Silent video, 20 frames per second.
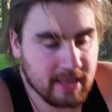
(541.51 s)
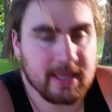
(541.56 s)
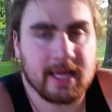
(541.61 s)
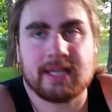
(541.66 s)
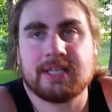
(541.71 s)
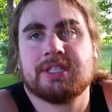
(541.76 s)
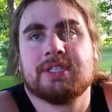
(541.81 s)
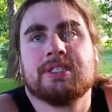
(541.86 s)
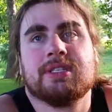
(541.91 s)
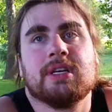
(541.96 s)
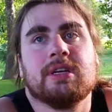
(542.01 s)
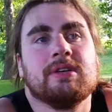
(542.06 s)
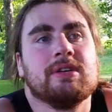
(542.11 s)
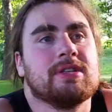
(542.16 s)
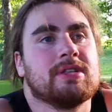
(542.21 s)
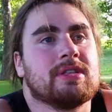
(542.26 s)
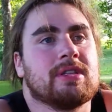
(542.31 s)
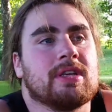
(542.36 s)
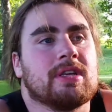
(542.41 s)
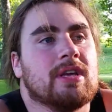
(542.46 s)
Like,
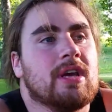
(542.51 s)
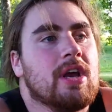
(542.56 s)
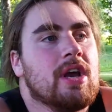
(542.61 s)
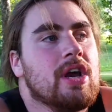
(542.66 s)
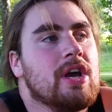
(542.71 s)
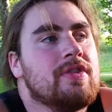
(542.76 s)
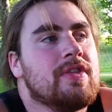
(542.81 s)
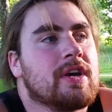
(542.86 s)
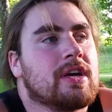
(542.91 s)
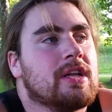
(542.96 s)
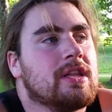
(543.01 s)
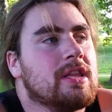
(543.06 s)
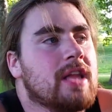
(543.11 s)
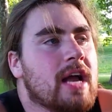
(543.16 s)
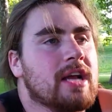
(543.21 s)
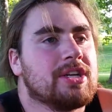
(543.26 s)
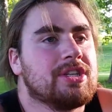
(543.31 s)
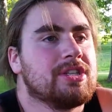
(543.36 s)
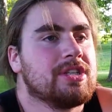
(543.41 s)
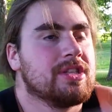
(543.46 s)
seriously, the
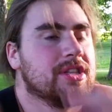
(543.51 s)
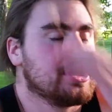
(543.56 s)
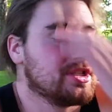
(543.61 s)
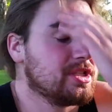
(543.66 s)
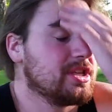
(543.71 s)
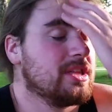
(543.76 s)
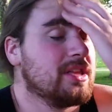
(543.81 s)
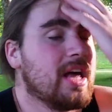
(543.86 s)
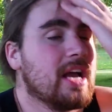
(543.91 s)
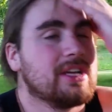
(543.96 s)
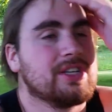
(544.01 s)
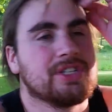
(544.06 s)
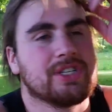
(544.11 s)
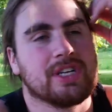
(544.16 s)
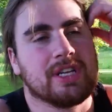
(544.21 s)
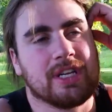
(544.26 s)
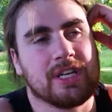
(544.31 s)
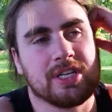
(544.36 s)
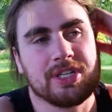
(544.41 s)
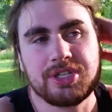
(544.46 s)

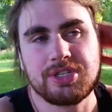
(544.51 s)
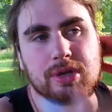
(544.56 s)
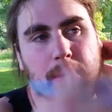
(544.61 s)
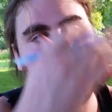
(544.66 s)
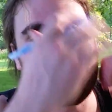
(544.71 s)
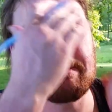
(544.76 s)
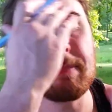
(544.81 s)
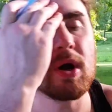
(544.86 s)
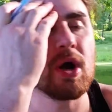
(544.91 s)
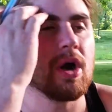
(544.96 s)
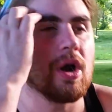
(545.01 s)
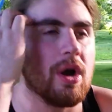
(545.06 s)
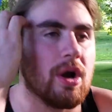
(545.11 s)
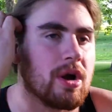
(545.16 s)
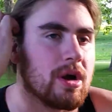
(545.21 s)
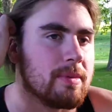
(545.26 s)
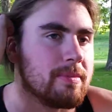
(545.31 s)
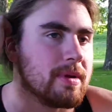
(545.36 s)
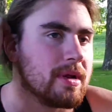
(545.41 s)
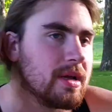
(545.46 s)
selection is
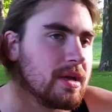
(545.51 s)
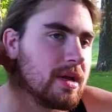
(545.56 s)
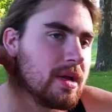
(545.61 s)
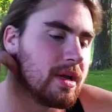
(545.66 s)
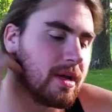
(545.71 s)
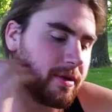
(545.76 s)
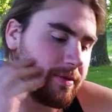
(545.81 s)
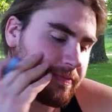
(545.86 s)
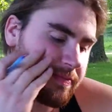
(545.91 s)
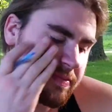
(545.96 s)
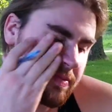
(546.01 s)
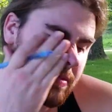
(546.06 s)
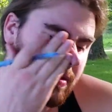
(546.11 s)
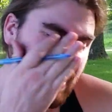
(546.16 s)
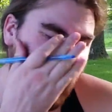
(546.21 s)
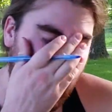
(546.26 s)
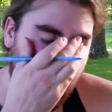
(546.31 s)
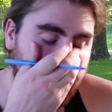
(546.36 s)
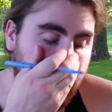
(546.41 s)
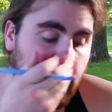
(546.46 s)
superb.
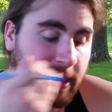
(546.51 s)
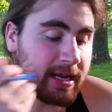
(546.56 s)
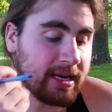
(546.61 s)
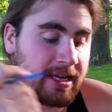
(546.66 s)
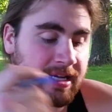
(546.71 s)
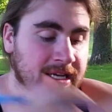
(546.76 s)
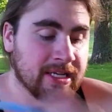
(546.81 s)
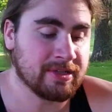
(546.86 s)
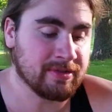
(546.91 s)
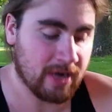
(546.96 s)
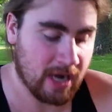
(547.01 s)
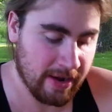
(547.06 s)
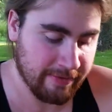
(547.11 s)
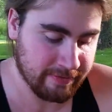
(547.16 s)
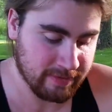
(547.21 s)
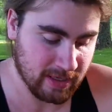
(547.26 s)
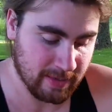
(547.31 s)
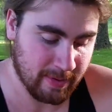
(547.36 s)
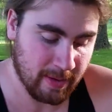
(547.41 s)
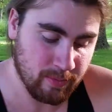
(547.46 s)
I'm not going to get Drive
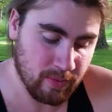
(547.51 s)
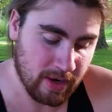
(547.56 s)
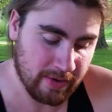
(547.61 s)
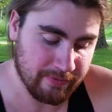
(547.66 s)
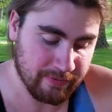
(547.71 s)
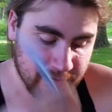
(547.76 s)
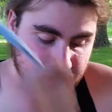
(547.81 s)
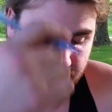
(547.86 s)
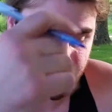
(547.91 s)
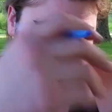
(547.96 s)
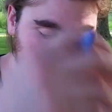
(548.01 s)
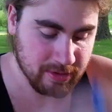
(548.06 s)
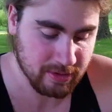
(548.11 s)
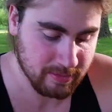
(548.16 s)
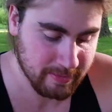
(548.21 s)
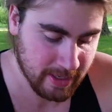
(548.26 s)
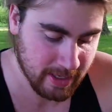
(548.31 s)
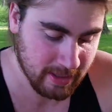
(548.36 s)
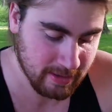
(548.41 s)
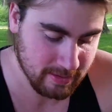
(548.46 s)
Club. I'm waiting for the Crew,
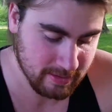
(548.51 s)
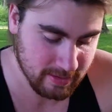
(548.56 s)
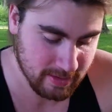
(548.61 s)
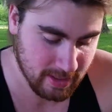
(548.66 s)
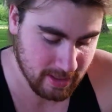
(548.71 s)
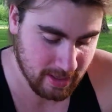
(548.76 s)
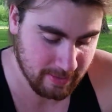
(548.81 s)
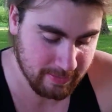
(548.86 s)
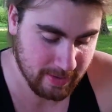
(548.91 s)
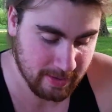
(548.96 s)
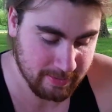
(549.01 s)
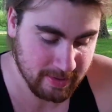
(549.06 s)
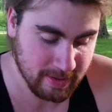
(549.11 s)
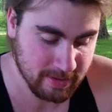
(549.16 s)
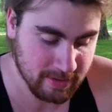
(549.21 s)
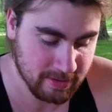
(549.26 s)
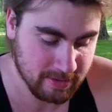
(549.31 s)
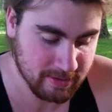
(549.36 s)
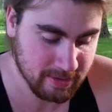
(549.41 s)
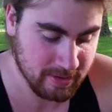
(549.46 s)
man. I'm
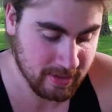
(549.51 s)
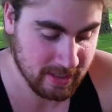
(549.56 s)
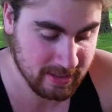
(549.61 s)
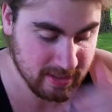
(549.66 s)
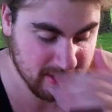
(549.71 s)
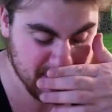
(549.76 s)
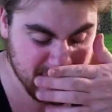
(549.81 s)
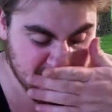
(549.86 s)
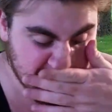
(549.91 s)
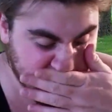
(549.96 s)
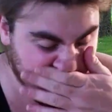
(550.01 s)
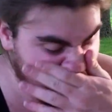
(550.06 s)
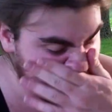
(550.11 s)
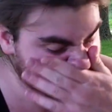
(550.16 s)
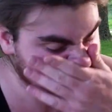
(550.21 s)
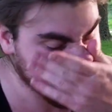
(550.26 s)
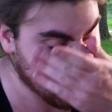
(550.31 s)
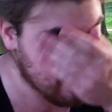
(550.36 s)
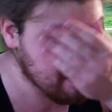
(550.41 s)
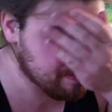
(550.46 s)
getting the Crew. That's no doubt.
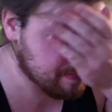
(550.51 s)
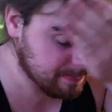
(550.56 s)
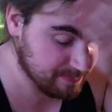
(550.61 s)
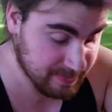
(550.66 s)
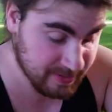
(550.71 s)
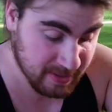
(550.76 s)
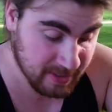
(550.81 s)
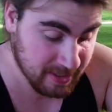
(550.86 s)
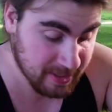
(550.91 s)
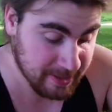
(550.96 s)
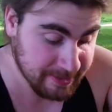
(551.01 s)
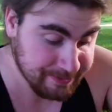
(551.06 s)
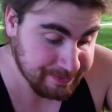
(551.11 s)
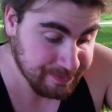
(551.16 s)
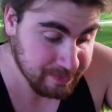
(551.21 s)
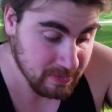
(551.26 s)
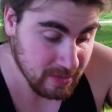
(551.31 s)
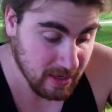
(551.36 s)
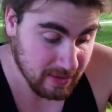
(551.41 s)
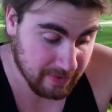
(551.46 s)

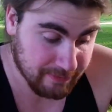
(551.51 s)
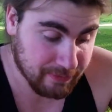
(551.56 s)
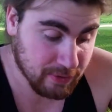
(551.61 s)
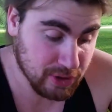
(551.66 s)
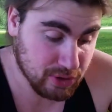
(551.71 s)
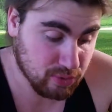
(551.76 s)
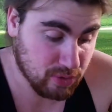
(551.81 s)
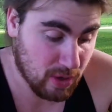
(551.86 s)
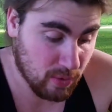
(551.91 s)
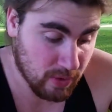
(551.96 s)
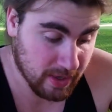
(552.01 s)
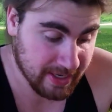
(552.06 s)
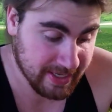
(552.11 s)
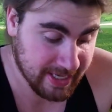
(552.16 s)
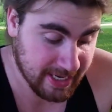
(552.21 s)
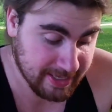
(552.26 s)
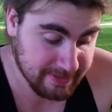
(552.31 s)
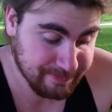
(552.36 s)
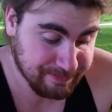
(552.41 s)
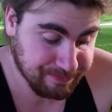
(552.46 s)
The first one I want to
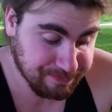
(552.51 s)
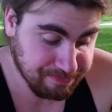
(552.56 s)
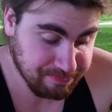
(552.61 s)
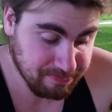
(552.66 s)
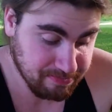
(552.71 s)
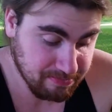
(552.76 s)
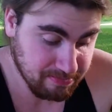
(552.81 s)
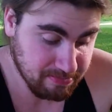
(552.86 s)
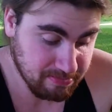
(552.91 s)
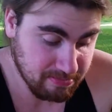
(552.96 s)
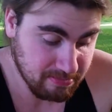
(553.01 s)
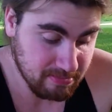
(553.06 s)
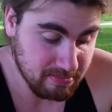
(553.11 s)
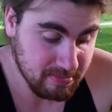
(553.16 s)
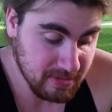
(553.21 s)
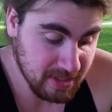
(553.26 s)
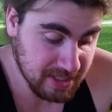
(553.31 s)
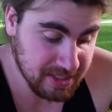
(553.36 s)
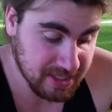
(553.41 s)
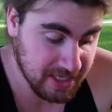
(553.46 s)
get
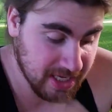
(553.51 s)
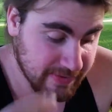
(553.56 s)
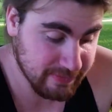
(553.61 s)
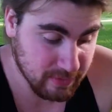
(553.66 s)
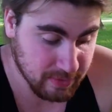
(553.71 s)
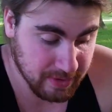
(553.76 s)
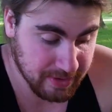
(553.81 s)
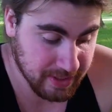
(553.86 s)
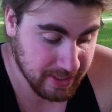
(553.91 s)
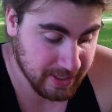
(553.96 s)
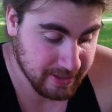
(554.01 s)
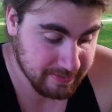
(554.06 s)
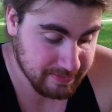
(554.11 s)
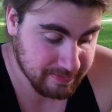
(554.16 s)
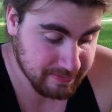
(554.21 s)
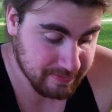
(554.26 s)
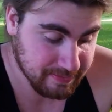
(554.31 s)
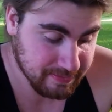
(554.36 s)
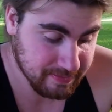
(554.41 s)
is the Evil Within.